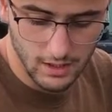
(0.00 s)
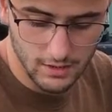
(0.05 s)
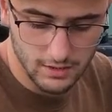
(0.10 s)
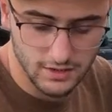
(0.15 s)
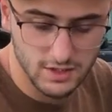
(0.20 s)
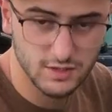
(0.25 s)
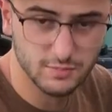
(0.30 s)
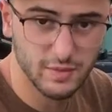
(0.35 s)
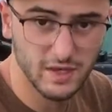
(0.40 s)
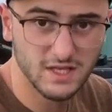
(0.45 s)

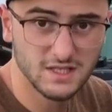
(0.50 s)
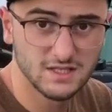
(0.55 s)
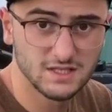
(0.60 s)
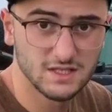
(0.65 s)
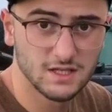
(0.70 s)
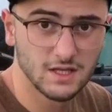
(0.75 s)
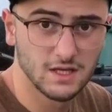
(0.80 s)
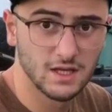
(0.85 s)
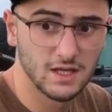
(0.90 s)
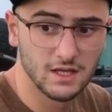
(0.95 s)
this piece,
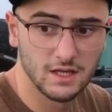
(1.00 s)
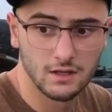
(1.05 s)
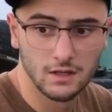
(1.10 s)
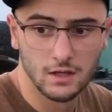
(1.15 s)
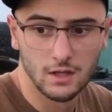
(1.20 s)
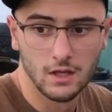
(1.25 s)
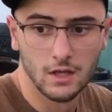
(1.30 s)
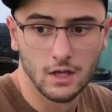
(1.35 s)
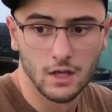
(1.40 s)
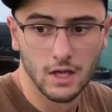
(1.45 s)

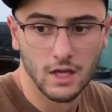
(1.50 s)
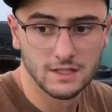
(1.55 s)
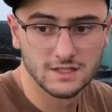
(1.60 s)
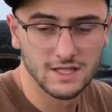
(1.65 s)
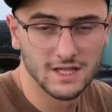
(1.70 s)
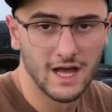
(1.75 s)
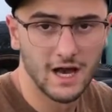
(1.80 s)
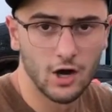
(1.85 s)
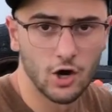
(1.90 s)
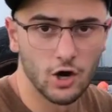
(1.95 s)
it's
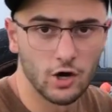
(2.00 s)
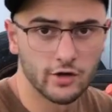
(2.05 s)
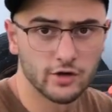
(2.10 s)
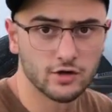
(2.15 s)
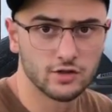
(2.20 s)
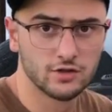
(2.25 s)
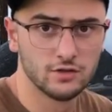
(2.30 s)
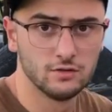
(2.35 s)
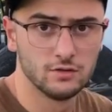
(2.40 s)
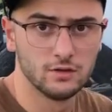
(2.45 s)
a lot
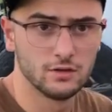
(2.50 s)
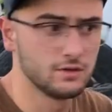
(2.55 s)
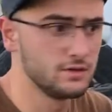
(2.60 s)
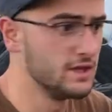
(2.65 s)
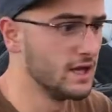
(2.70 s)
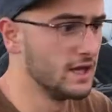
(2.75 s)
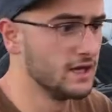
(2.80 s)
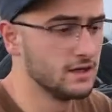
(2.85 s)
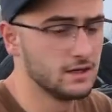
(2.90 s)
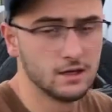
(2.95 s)
harder
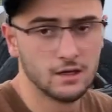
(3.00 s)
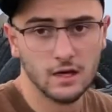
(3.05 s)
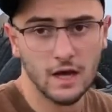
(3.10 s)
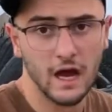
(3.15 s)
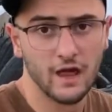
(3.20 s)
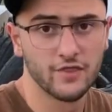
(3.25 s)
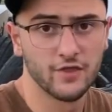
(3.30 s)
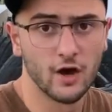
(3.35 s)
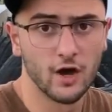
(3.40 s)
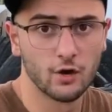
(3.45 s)
than
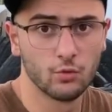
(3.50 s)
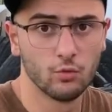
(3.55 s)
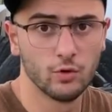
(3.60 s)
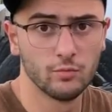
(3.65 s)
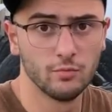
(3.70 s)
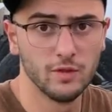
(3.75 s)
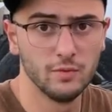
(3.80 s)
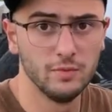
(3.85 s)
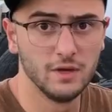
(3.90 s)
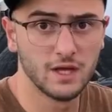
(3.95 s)
I thought it
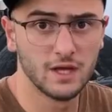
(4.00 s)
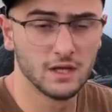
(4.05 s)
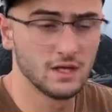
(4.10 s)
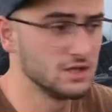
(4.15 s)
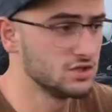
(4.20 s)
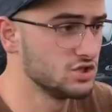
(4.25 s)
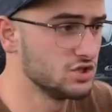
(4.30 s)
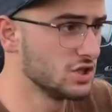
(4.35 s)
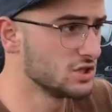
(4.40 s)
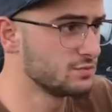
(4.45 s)
would be.
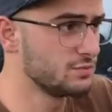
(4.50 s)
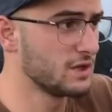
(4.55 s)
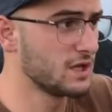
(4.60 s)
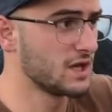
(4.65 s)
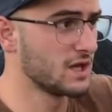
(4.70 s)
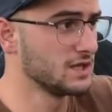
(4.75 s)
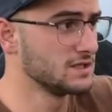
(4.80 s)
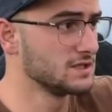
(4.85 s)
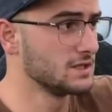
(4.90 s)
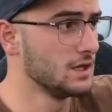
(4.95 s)
It's just
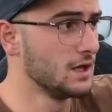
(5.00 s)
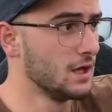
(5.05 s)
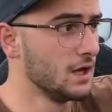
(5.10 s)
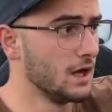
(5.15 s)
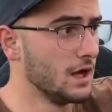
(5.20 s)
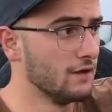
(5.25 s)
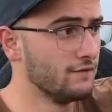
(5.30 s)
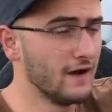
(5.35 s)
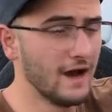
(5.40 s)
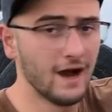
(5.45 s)
because
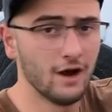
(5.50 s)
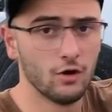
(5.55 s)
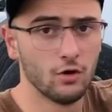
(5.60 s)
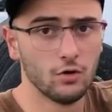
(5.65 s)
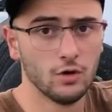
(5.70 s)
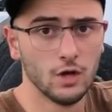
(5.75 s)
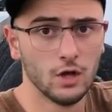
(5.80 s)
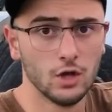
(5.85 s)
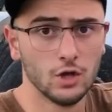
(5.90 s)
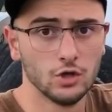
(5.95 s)
of
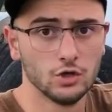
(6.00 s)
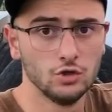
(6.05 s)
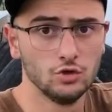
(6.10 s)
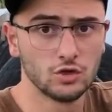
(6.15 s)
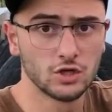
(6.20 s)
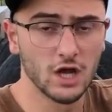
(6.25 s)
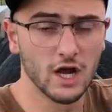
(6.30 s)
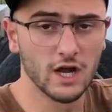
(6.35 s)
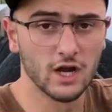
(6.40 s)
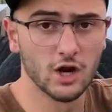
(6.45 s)
how you
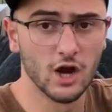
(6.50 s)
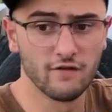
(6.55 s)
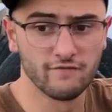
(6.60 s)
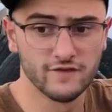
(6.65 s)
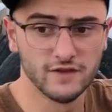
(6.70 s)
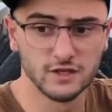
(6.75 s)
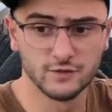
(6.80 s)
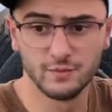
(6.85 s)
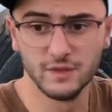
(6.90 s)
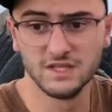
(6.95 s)
cut it off
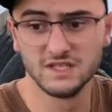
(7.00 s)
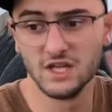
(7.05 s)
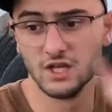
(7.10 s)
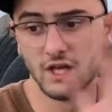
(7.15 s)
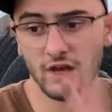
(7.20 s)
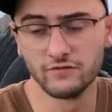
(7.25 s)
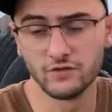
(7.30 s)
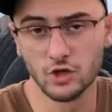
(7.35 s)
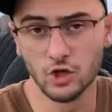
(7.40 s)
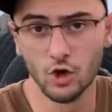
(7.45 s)
this piece, then
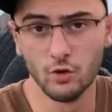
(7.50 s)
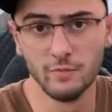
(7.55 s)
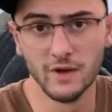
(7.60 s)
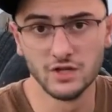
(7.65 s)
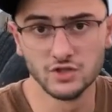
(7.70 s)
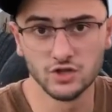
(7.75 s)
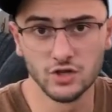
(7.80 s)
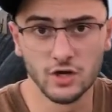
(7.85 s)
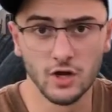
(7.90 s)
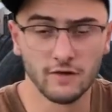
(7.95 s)
you have to go
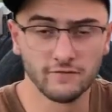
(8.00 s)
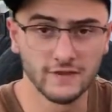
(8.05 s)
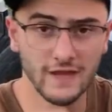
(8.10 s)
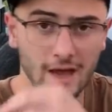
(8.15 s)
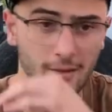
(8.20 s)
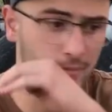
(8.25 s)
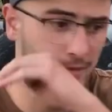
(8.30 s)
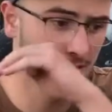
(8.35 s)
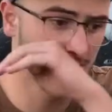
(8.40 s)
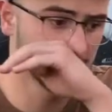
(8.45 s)
measure it off
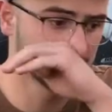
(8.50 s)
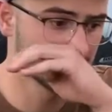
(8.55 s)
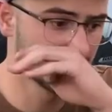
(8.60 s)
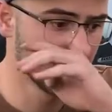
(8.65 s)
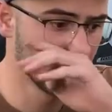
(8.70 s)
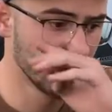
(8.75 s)
that piece.